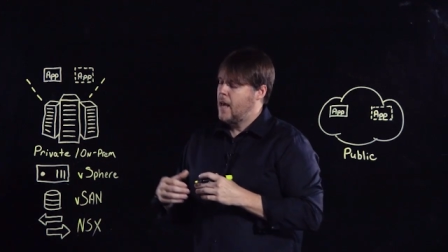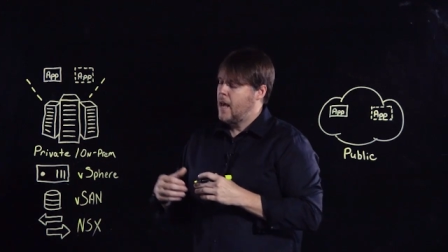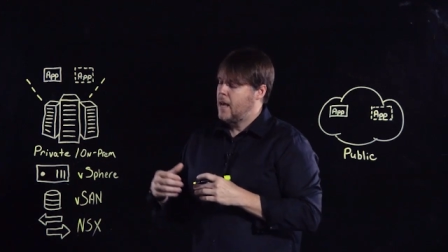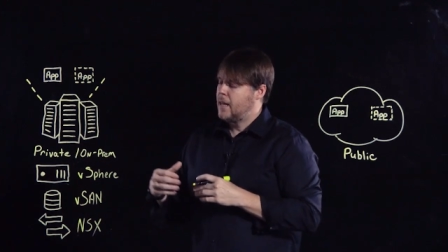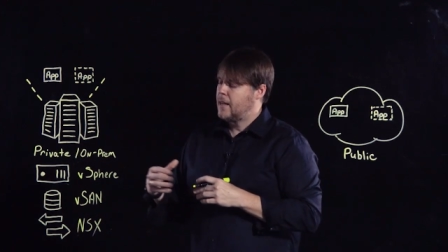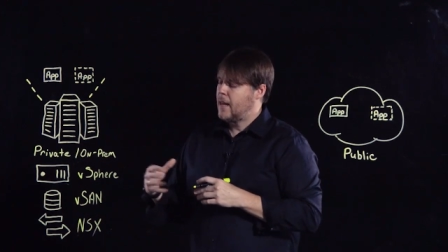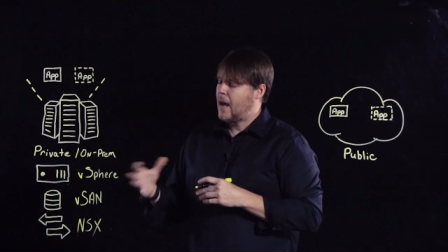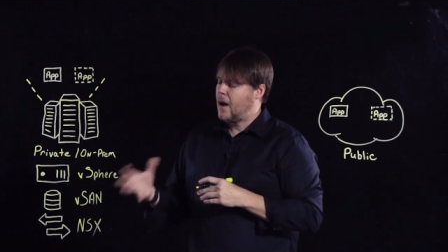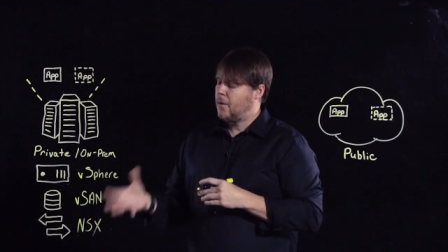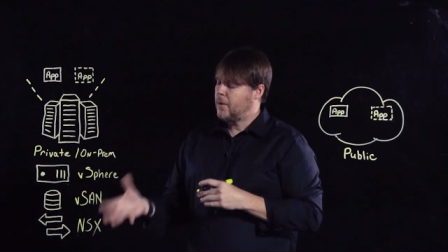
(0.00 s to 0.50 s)

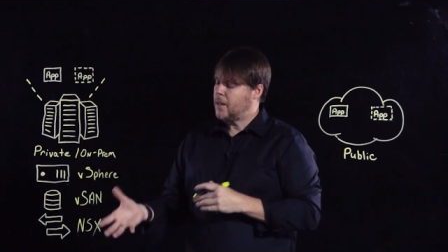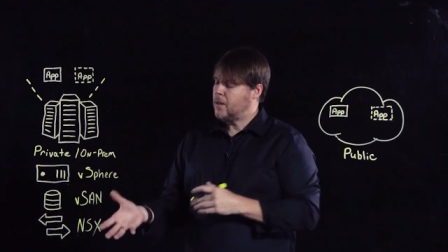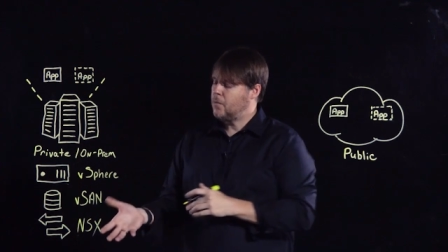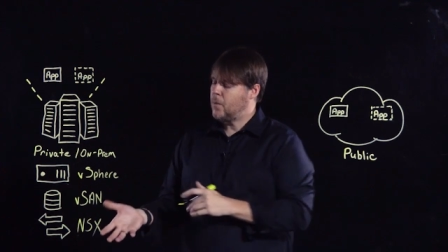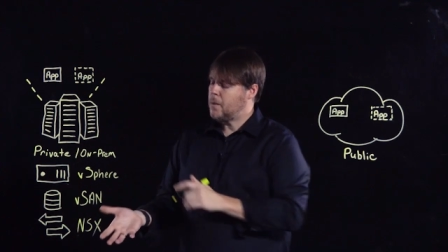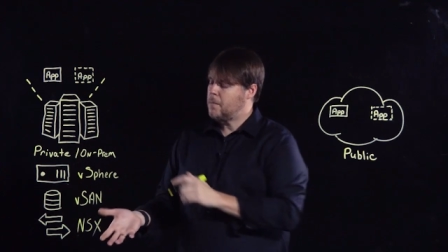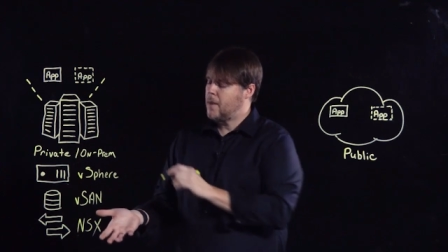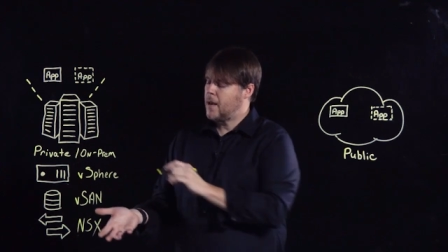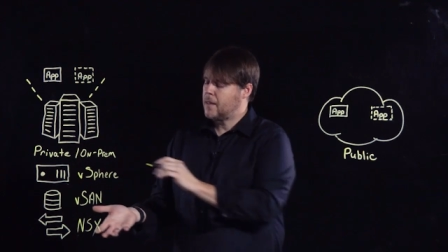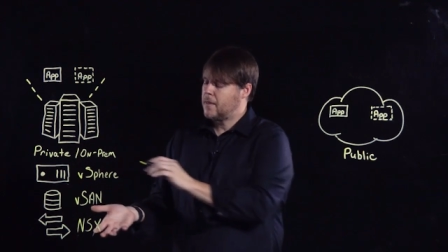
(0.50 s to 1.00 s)
And how can
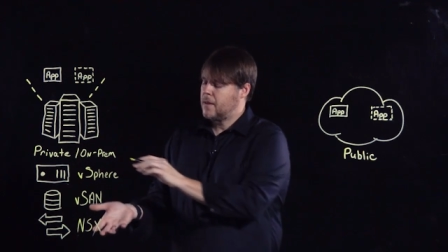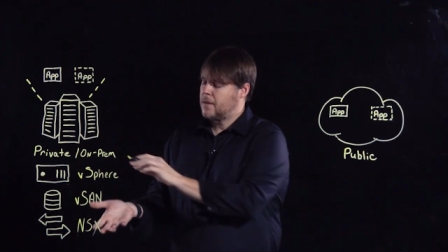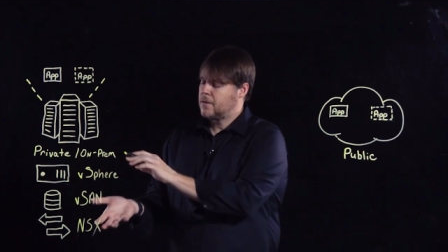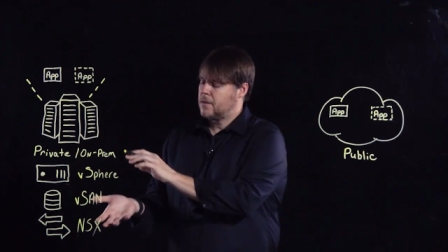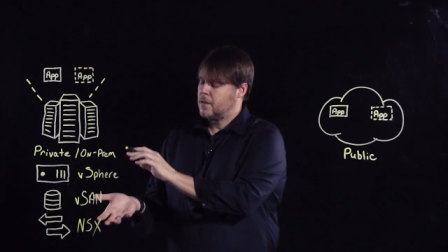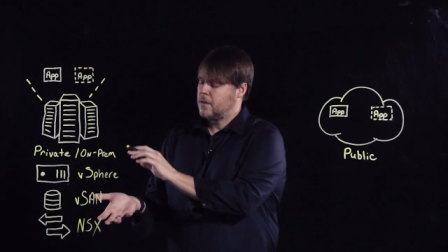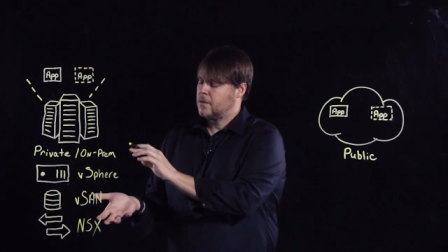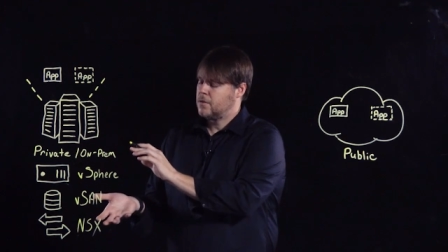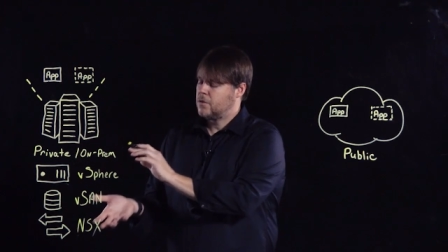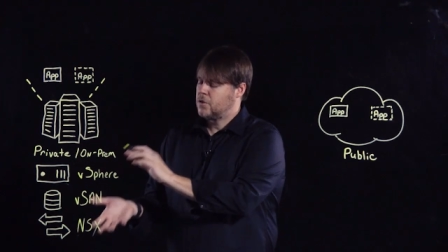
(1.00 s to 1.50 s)
we make
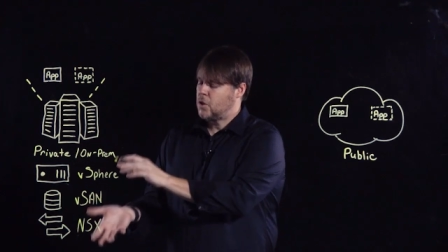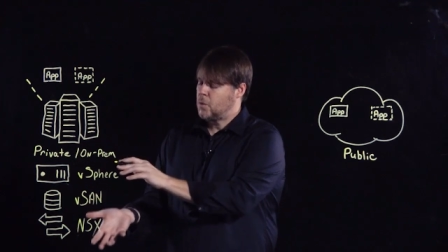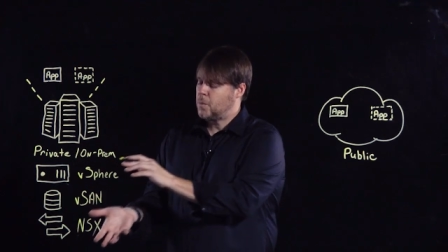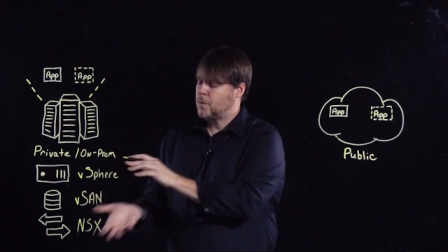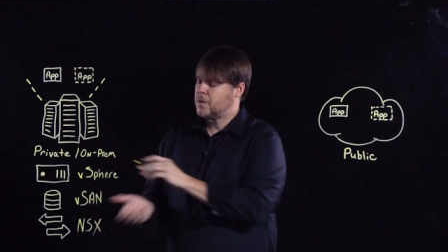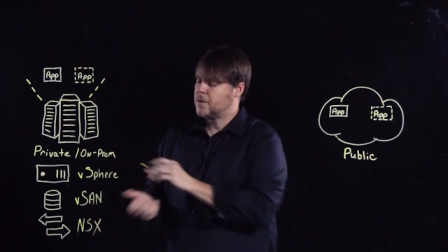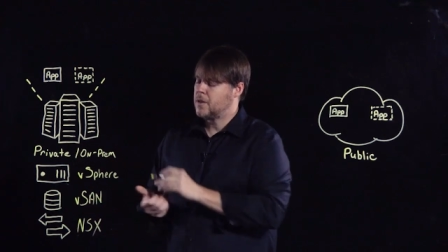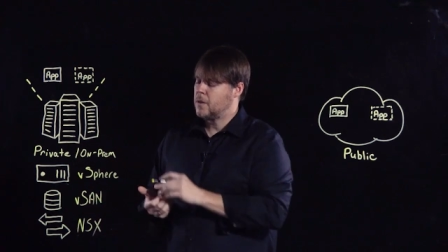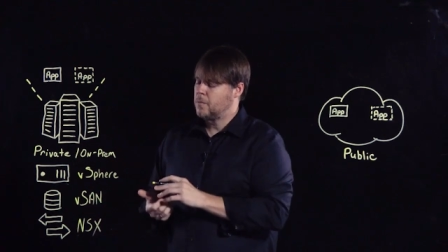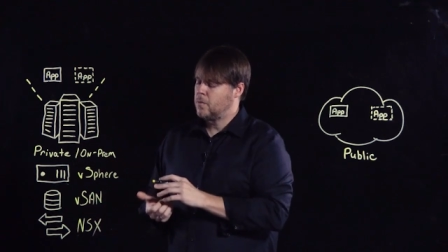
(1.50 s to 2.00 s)
this
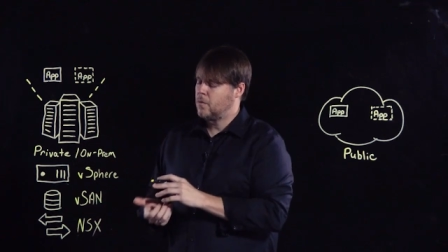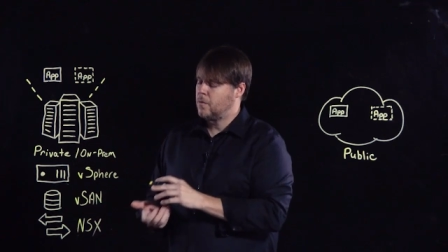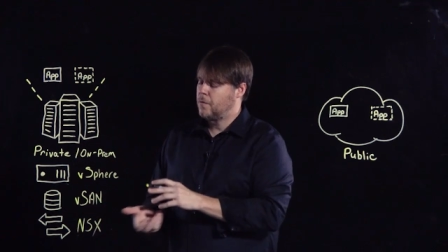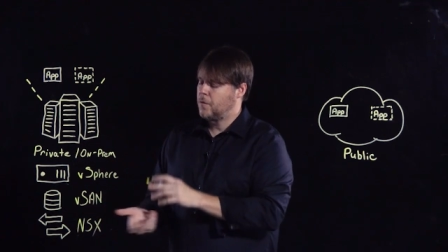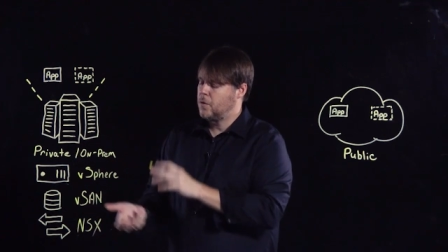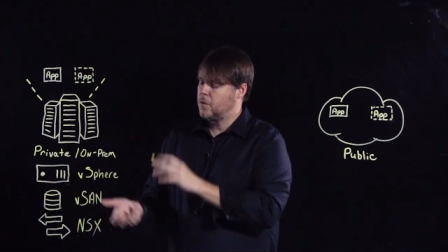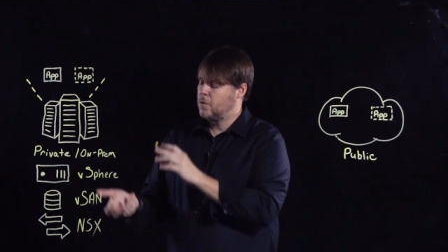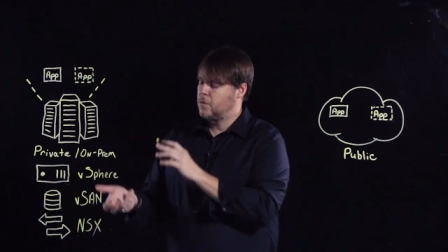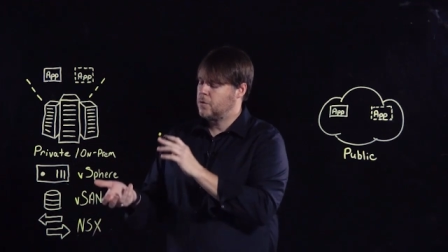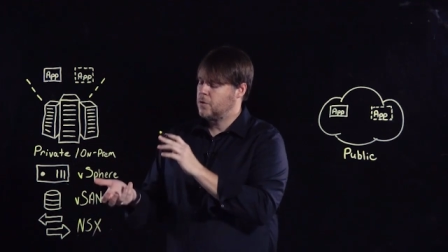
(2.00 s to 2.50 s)
super simple
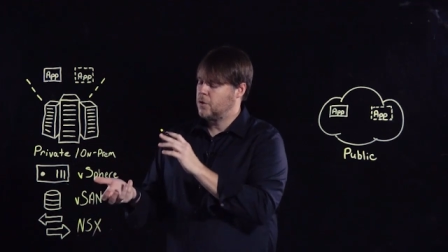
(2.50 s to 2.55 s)
for you